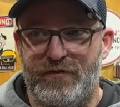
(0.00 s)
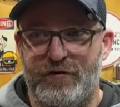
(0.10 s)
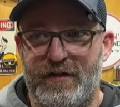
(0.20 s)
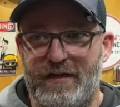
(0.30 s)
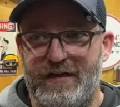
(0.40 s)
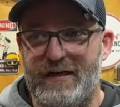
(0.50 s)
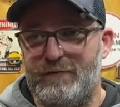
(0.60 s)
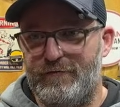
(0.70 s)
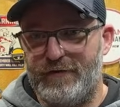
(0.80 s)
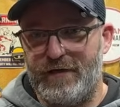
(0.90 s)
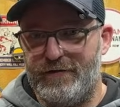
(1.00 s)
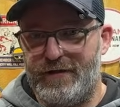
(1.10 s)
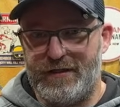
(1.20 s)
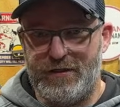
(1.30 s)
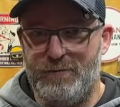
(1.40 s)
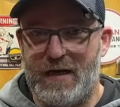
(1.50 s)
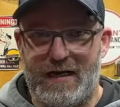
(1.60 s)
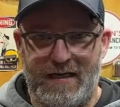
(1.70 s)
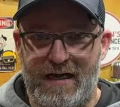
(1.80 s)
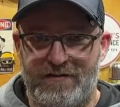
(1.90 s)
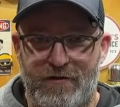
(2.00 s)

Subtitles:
So then it never failed. Like you'd buy a gas